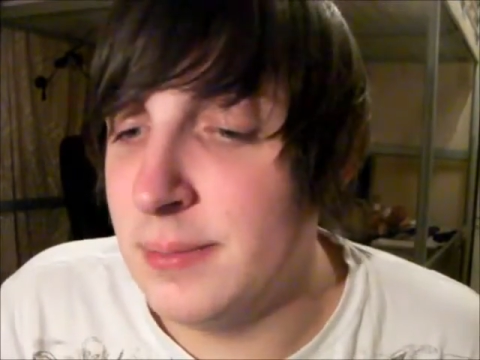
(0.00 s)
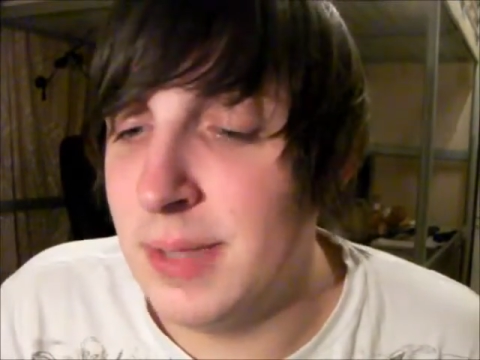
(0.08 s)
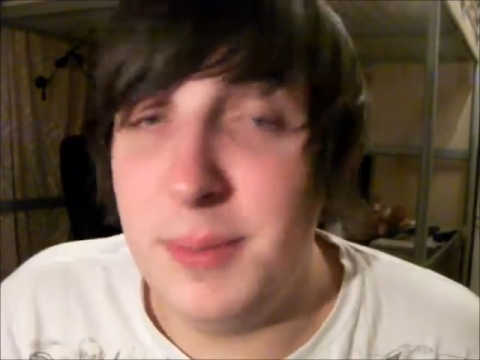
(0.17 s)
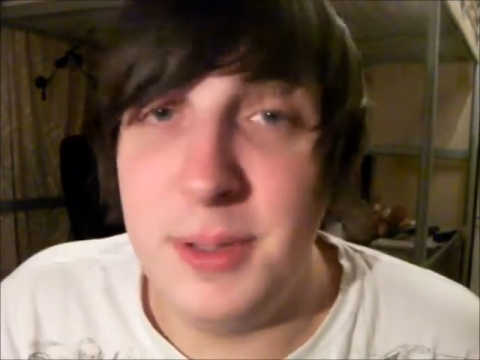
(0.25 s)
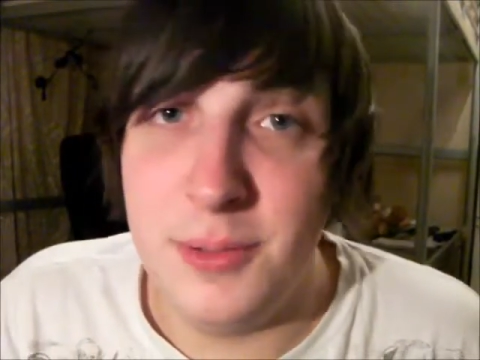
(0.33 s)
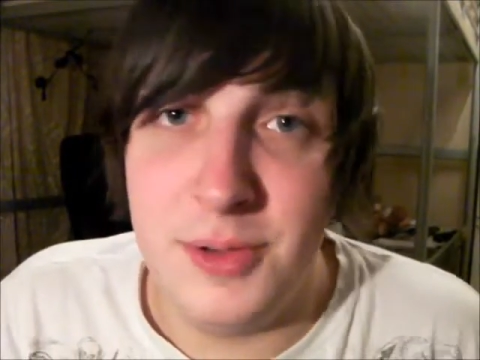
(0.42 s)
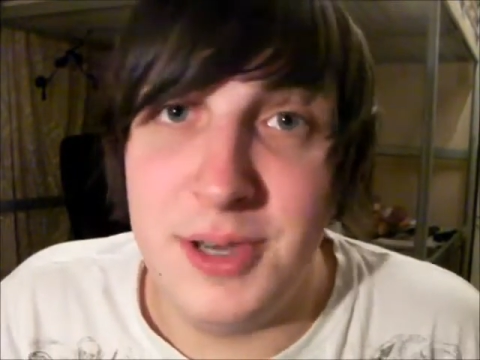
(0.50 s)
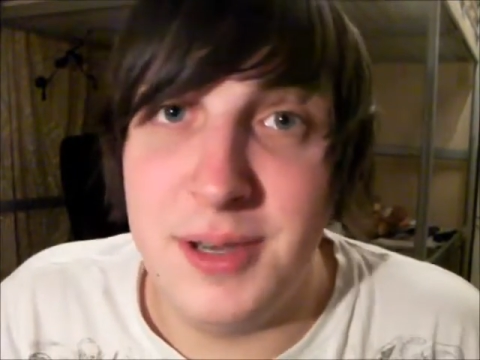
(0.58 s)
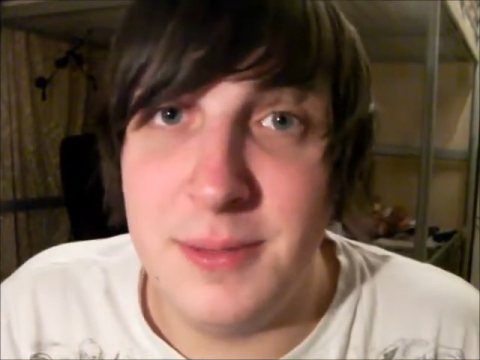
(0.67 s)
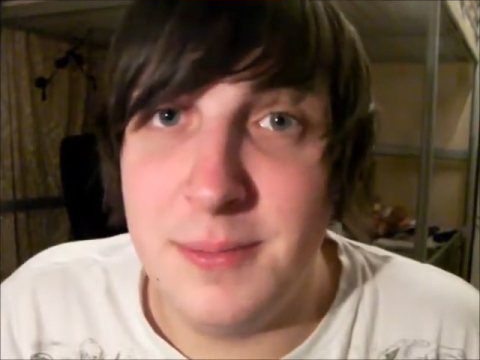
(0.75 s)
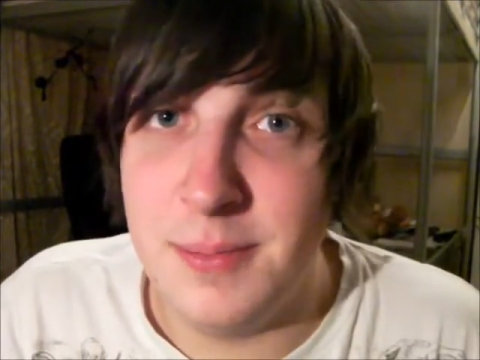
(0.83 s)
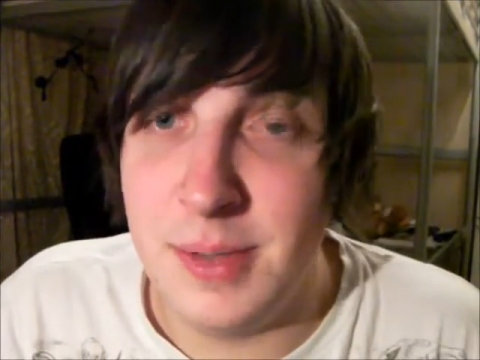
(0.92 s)
maybe you
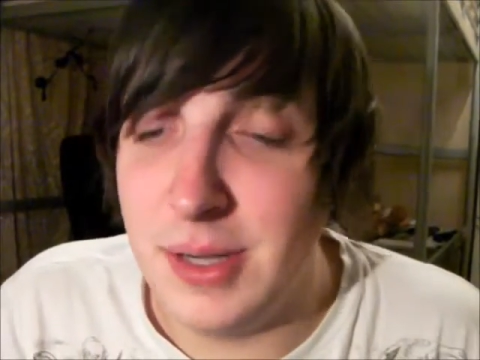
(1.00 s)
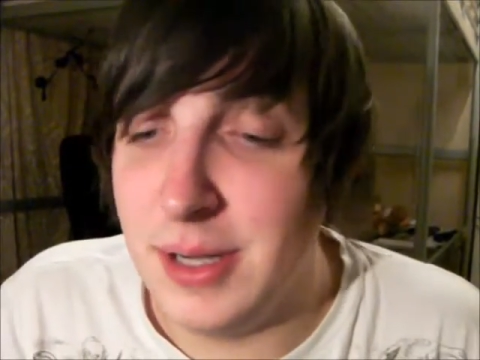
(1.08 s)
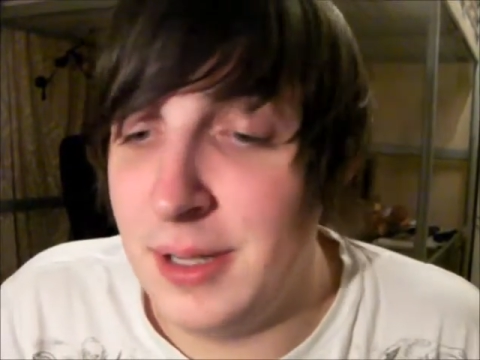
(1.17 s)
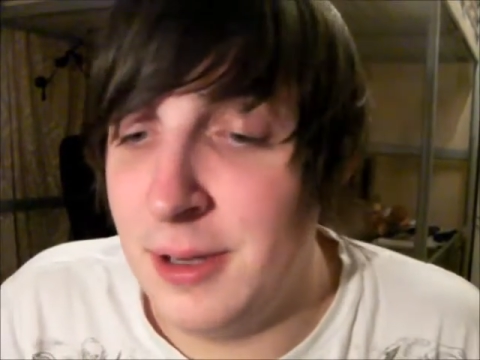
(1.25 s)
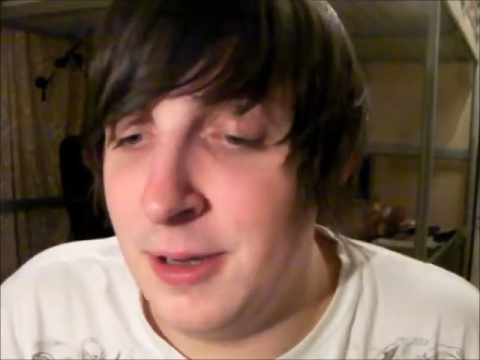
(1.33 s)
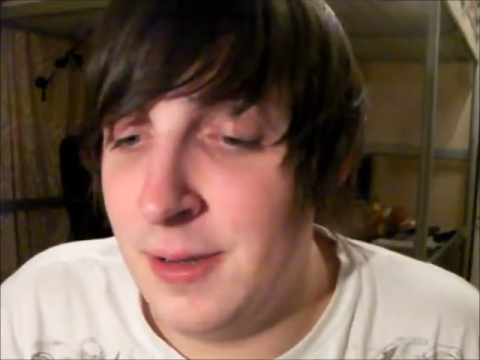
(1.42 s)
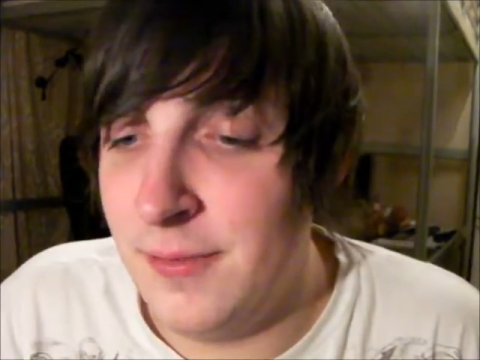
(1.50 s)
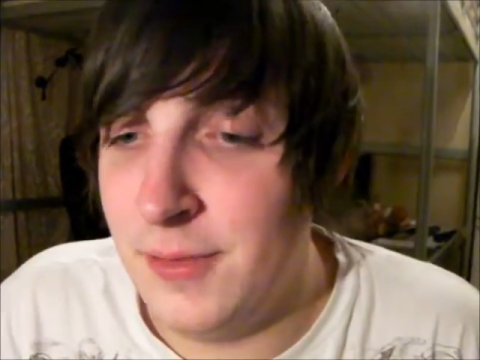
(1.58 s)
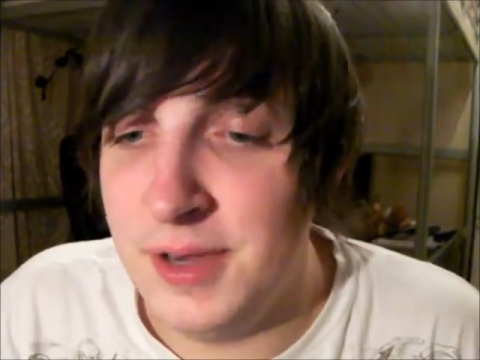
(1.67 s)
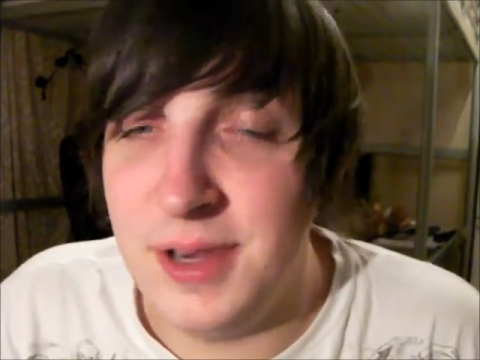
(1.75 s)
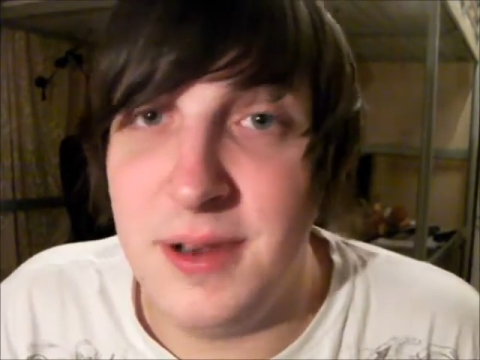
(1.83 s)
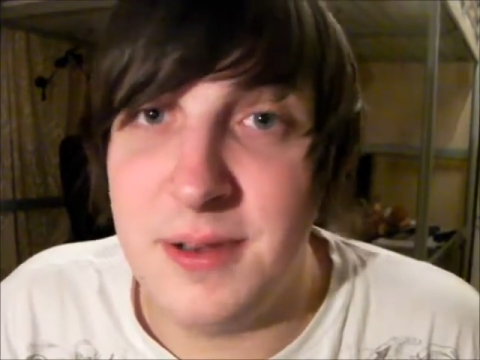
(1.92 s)
didn't, but if
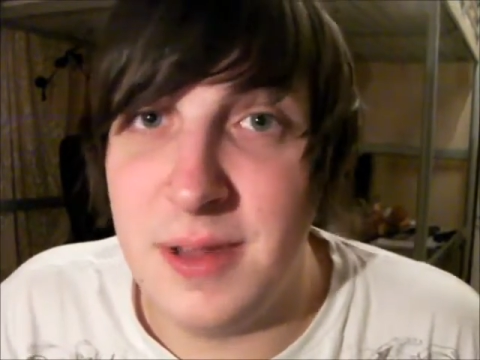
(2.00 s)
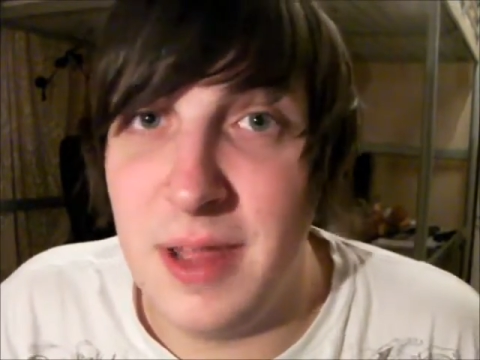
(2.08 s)
you didn't,